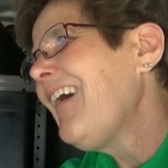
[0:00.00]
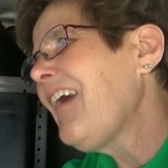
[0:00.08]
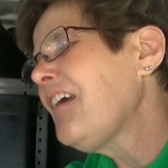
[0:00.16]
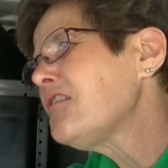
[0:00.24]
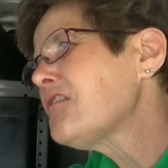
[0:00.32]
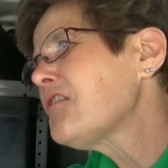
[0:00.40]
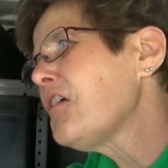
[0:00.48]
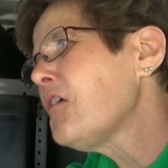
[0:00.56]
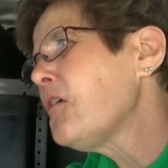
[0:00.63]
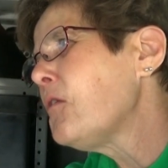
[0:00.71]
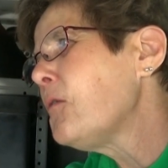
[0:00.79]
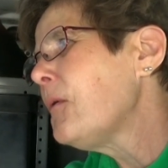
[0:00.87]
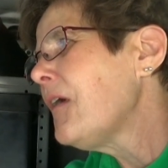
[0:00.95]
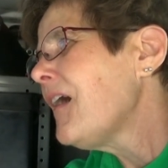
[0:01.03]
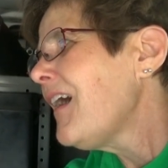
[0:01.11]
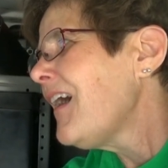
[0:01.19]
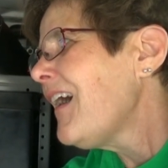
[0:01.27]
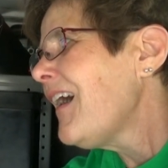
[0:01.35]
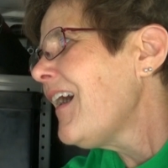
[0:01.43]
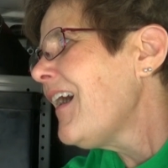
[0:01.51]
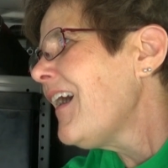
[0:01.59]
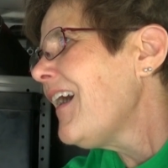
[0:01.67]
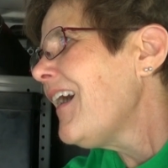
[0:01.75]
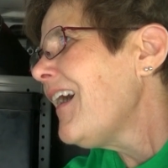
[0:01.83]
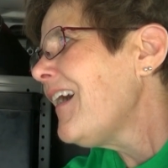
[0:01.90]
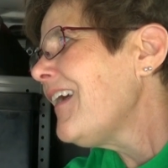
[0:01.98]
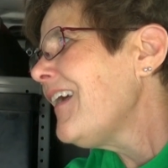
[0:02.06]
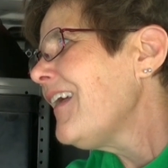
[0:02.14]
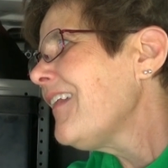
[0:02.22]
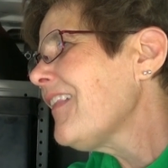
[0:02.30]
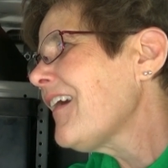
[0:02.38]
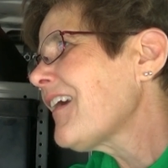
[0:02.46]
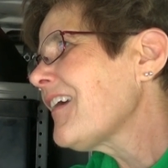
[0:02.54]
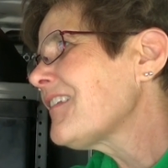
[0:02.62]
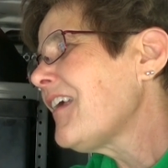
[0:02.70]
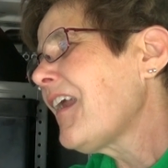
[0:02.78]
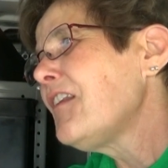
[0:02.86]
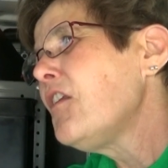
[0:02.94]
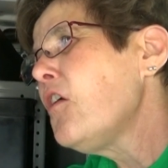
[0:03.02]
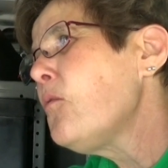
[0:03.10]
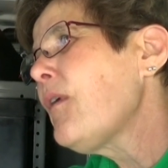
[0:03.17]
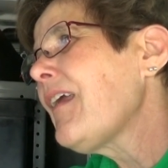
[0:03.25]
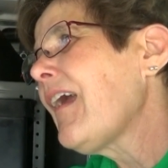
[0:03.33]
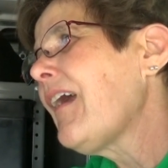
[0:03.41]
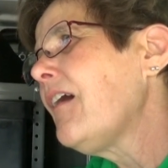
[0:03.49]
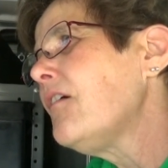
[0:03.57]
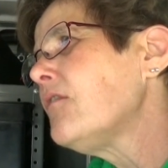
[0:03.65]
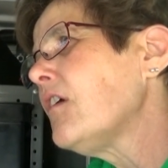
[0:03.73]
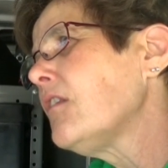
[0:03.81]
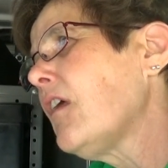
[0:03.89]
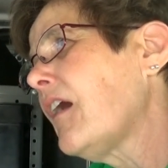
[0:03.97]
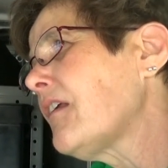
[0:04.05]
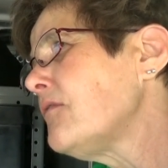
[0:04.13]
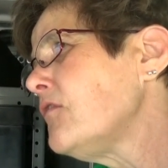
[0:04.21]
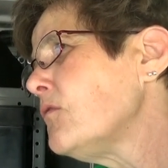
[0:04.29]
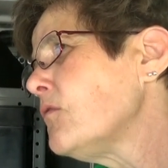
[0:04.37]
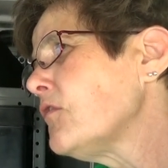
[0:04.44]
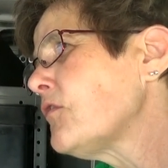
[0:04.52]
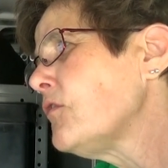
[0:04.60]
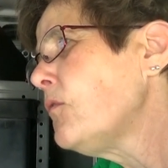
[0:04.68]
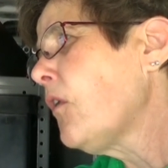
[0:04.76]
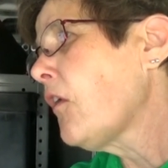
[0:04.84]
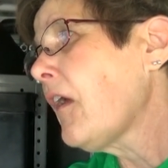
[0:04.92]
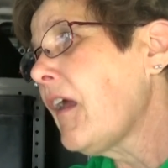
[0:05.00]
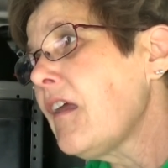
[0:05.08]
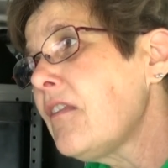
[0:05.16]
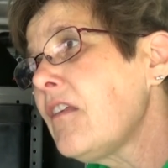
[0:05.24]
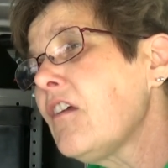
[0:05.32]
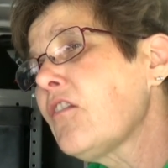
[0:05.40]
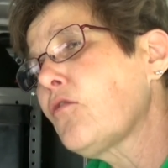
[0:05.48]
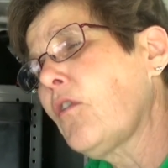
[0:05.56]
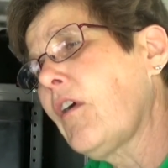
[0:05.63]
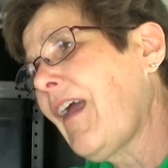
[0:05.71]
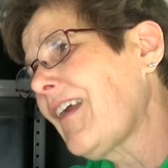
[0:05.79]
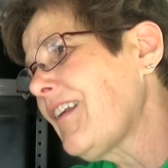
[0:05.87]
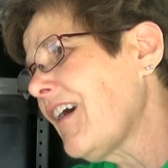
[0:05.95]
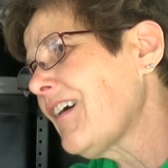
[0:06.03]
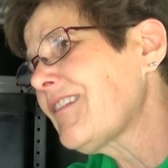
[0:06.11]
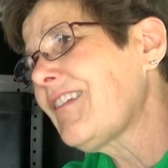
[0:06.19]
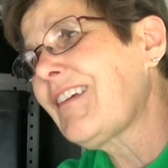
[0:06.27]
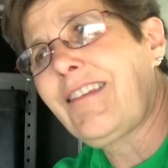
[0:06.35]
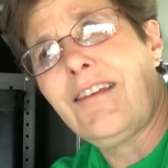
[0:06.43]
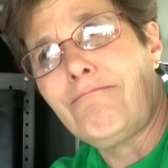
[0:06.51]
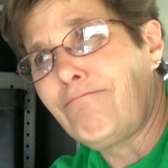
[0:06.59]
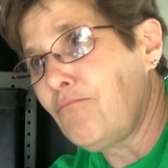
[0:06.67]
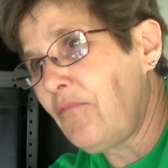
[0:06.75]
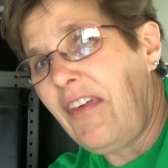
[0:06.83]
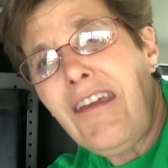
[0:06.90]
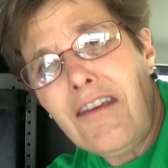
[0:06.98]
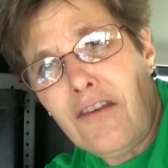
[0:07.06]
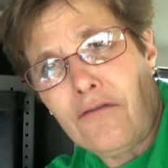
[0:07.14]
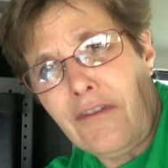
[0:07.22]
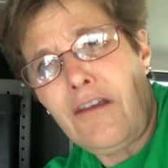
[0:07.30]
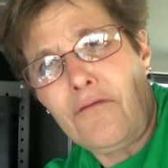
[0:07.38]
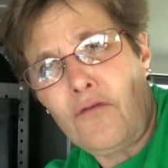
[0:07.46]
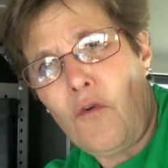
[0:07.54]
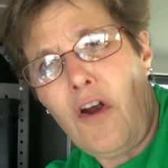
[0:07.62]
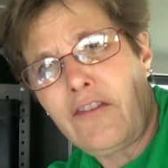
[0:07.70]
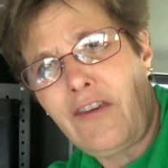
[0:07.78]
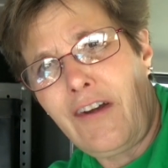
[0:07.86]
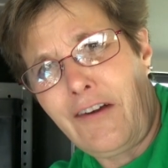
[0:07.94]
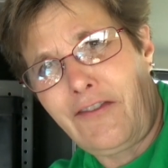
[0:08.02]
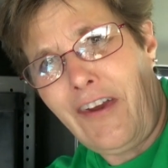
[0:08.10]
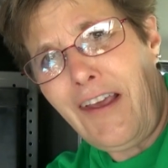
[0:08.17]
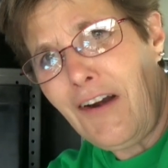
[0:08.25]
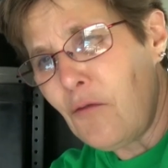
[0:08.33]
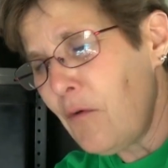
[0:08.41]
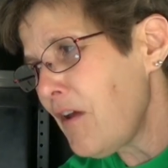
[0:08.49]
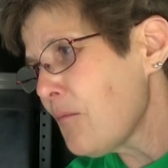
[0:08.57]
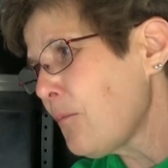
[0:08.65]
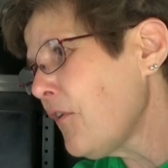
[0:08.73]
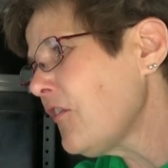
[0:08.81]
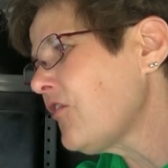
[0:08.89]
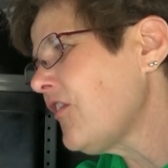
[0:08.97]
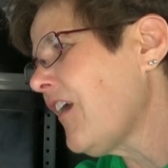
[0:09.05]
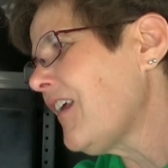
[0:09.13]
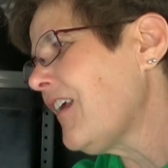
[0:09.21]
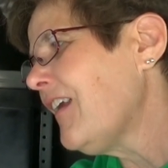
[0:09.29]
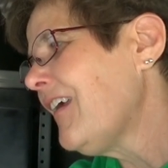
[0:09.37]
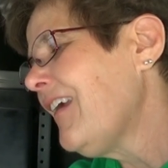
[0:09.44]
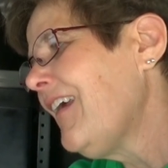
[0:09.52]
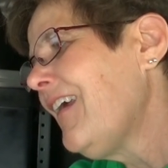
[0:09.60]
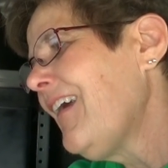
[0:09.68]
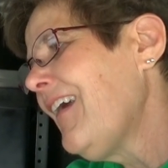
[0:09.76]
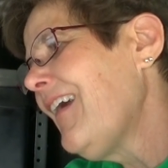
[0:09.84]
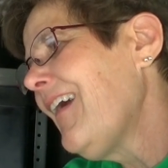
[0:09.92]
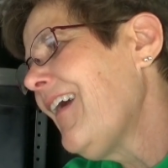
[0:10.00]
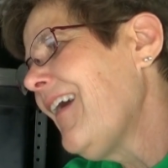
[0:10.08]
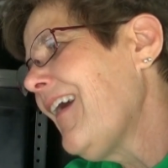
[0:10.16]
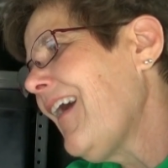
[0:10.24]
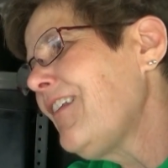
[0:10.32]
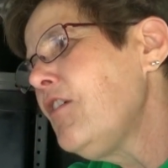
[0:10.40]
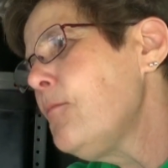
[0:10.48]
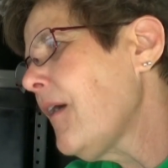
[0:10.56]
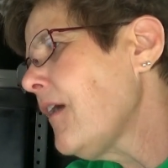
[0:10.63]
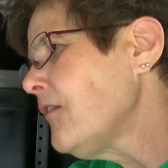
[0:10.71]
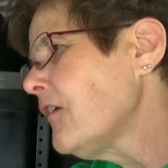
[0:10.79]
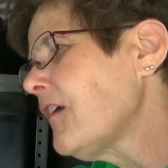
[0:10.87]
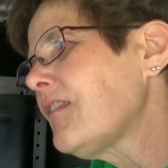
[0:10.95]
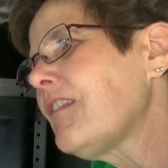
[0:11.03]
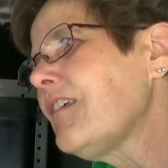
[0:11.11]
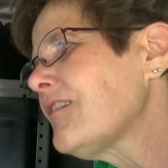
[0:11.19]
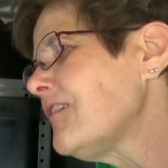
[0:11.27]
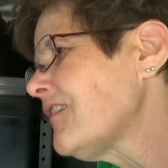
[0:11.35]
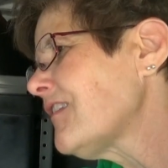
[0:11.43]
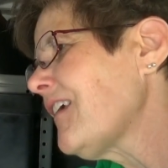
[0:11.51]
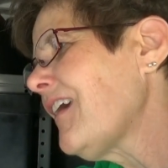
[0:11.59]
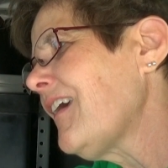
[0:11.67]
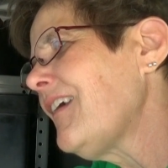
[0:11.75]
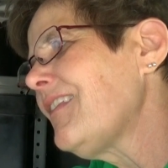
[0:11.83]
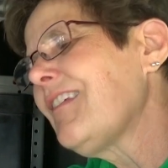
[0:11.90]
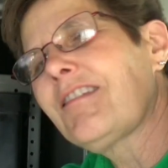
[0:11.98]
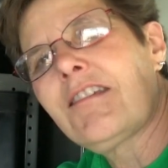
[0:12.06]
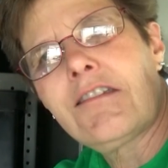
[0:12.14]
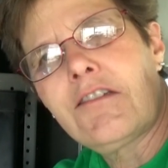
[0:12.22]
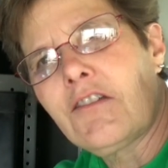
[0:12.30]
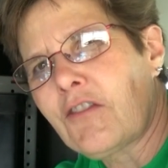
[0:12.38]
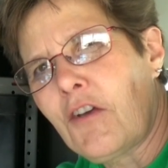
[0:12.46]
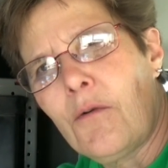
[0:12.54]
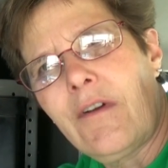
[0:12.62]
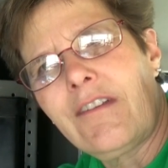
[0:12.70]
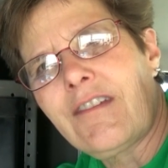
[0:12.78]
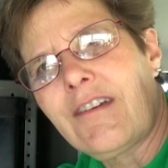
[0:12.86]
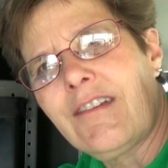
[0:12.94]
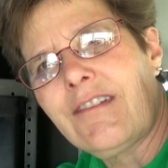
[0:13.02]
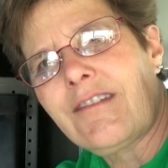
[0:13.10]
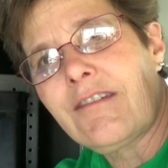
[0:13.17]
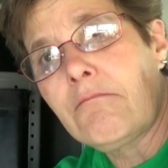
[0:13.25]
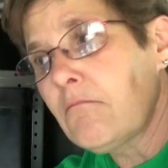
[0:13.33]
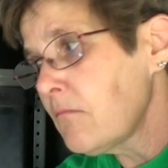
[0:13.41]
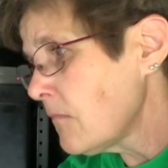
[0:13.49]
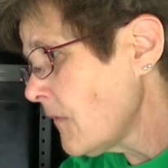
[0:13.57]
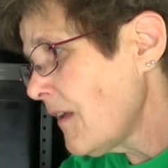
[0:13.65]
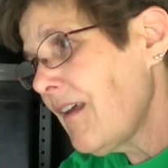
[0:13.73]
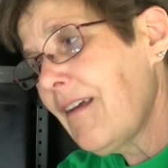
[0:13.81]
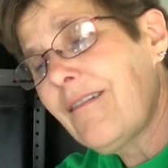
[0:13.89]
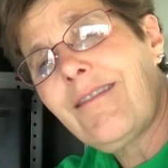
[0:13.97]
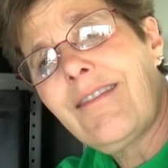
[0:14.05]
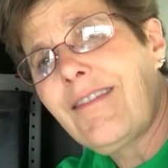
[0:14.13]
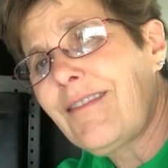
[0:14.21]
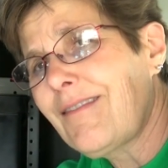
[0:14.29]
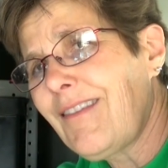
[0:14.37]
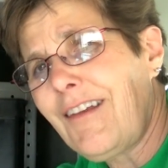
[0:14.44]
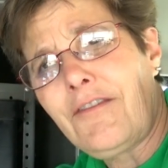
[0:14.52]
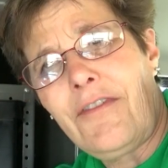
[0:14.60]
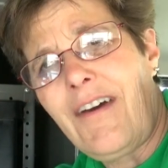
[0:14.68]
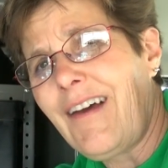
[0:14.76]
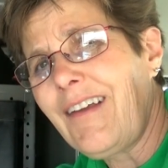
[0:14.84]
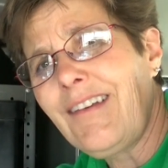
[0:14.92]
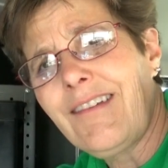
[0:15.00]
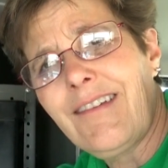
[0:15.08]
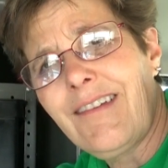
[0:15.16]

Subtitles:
And so, like I said, I know we have a lot of viewers who are atheists or agnostics, and thank you. Thanks for watching our channel. We appreciate it. And you may look at this and say, this is just coincidence. That's fine.